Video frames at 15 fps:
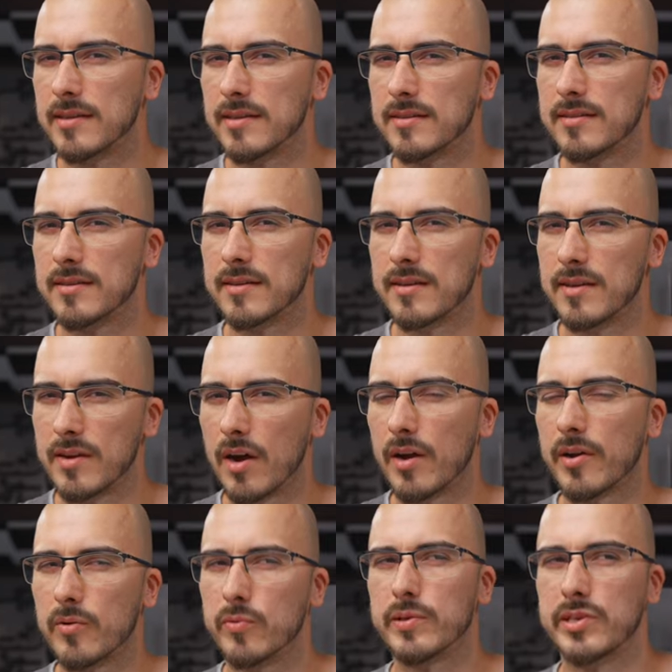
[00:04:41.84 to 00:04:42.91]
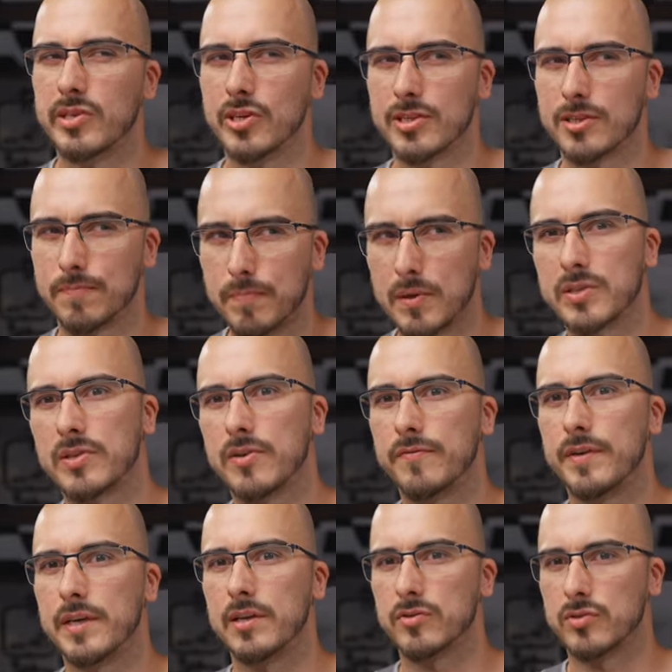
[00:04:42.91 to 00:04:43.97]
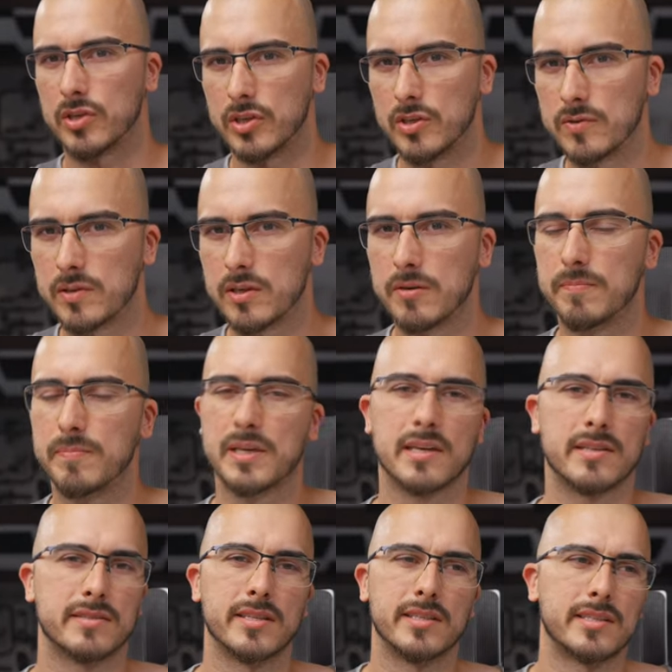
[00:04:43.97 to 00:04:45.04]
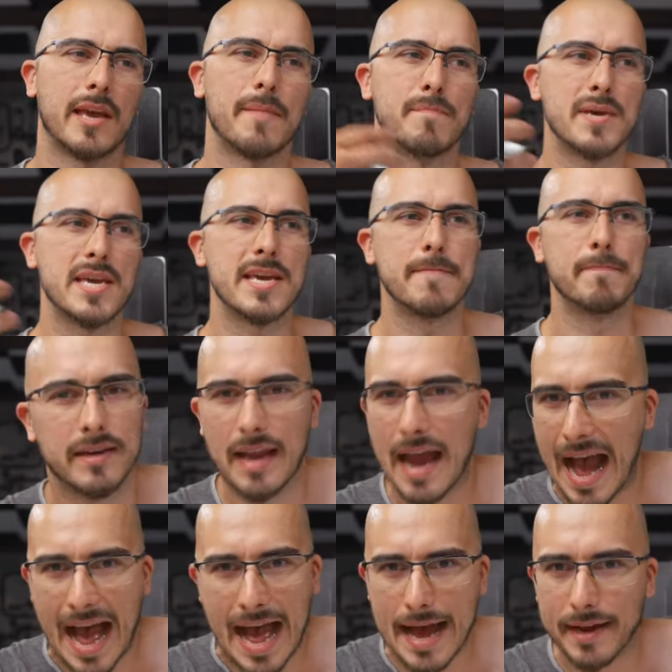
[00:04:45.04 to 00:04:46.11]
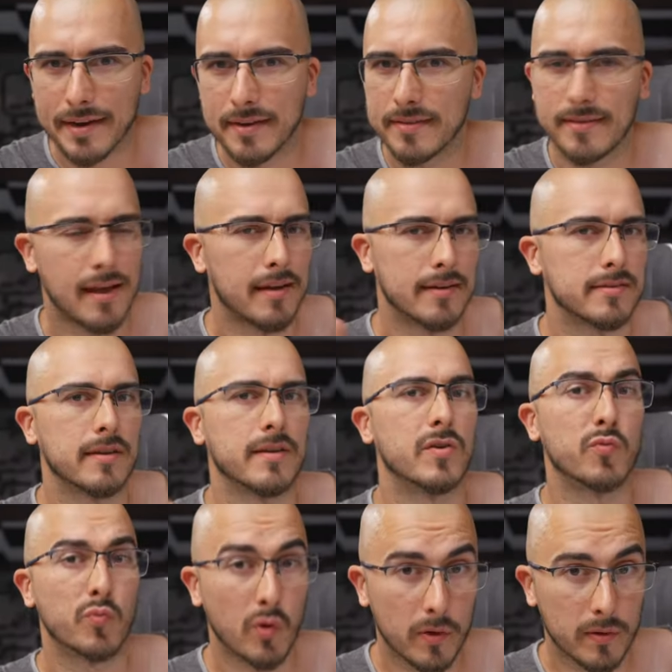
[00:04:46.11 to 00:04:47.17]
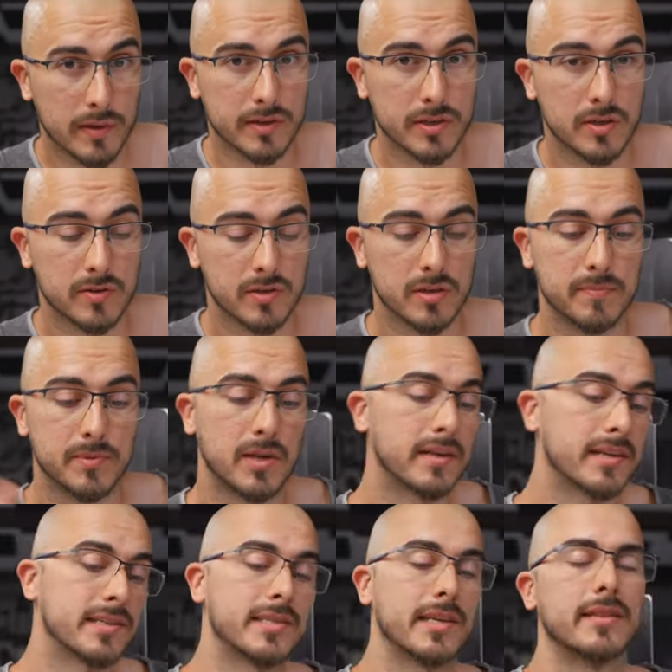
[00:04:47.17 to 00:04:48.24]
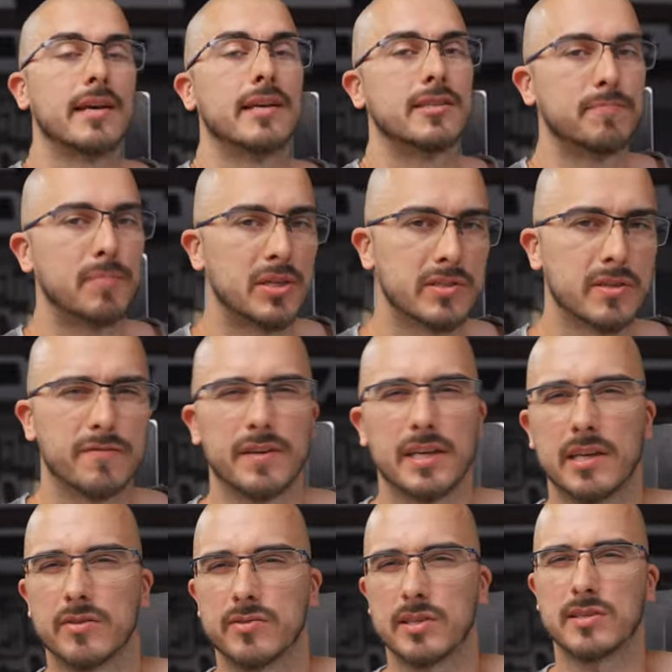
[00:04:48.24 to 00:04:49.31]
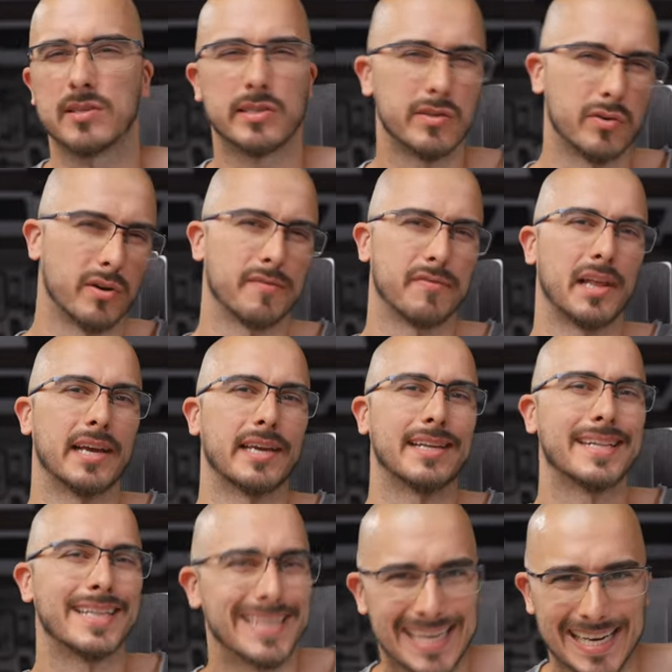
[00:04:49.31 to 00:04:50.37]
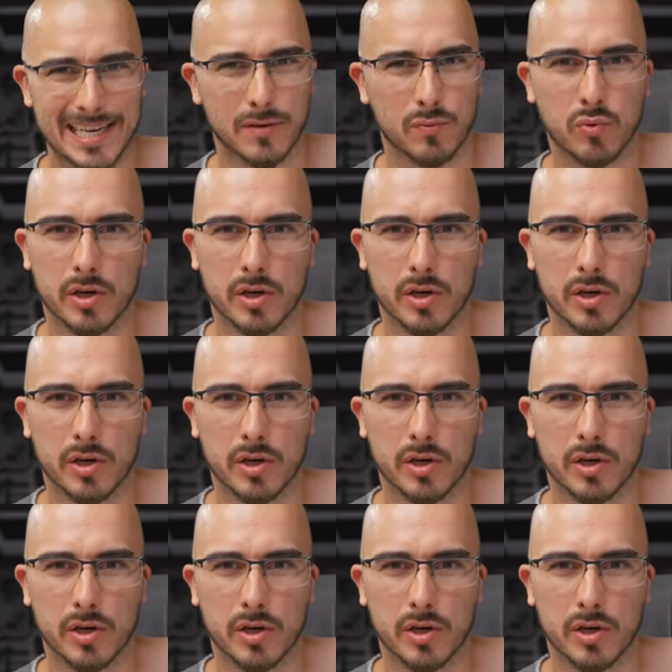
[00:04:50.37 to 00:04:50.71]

is not only just sponsored videos on YouTube because this can be an ad that is gonna roll on YouTube. So I'm gonna say that sponsored videos is sort of like client